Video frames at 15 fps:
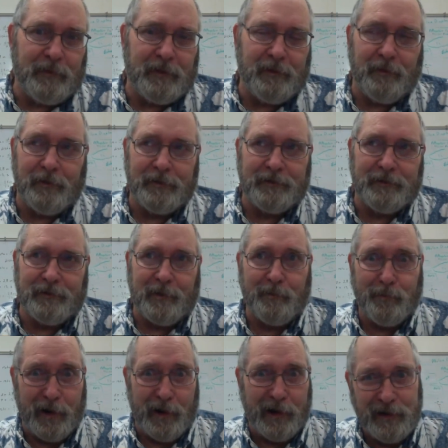Does our
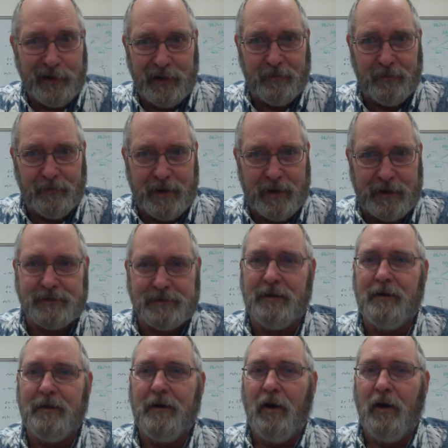brain need a rest?
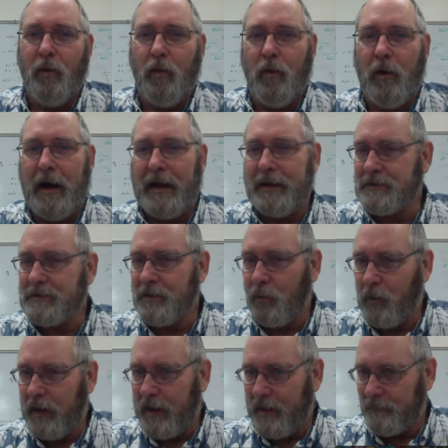Why is it
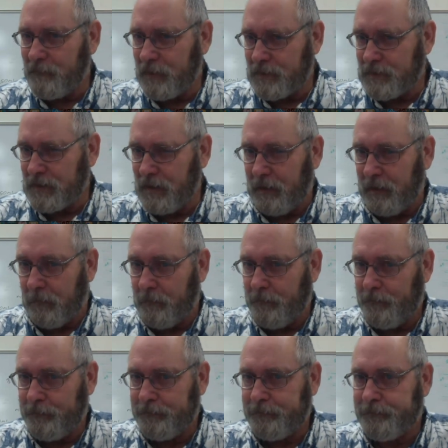we have to sleep?
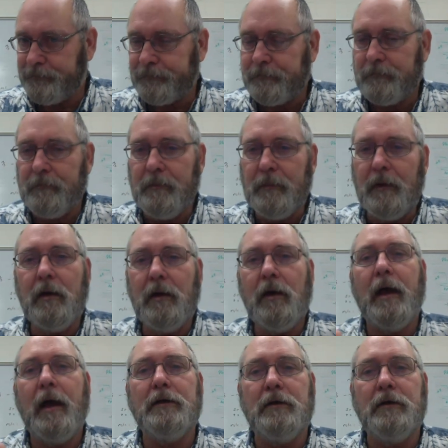
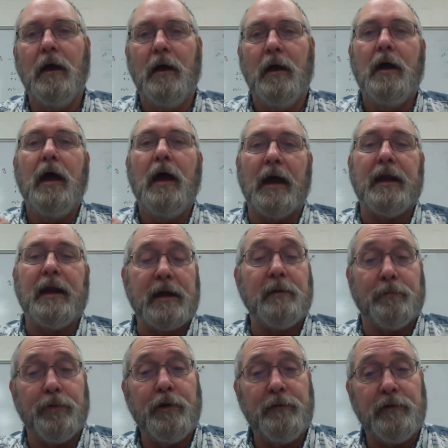And and I
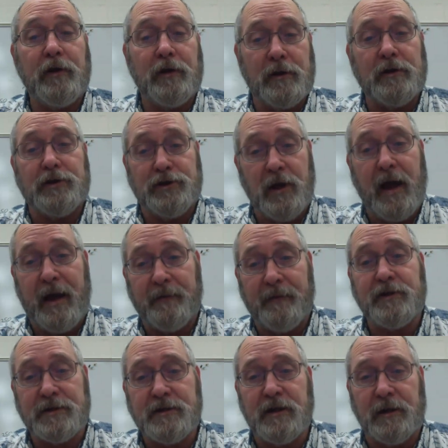can prove to you that you
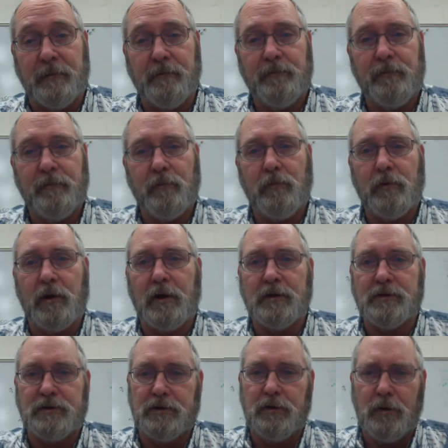have to sleep
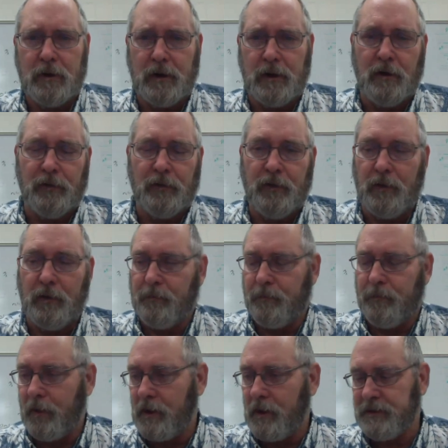because you can go through a
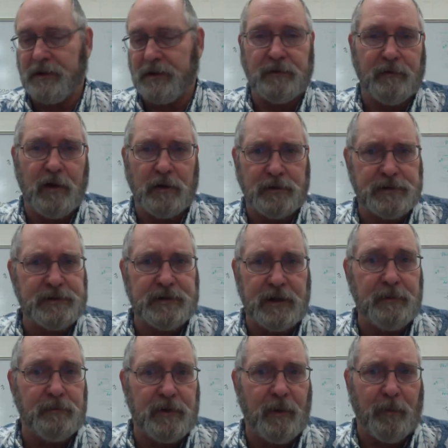process of called
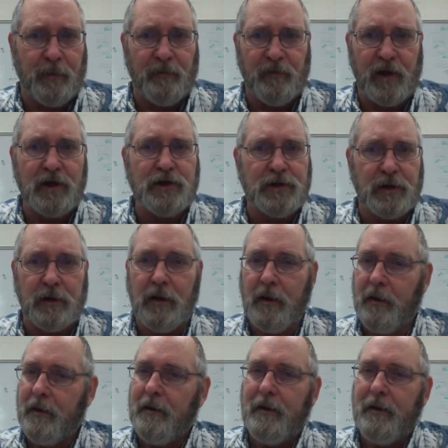sleep deprivation,
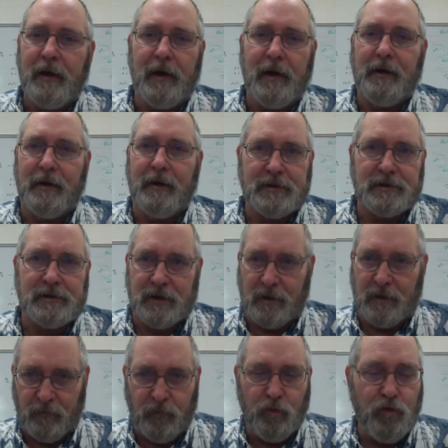and it's
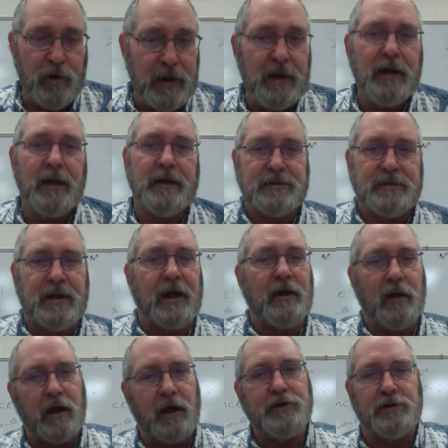a, really a
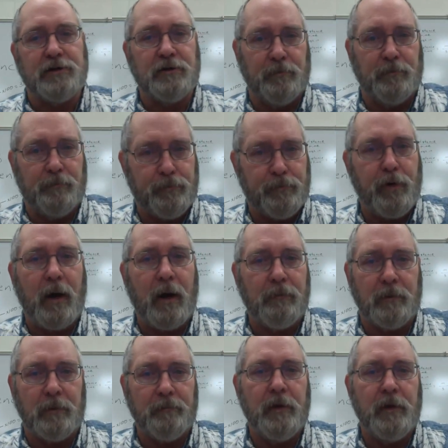psychological
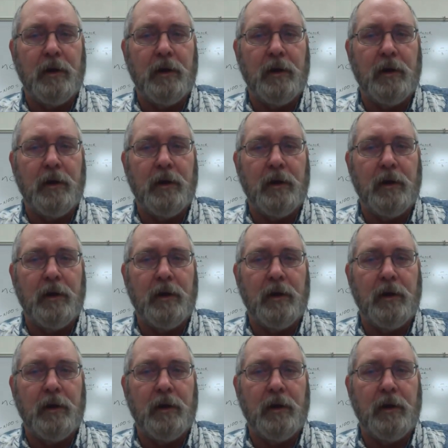problem.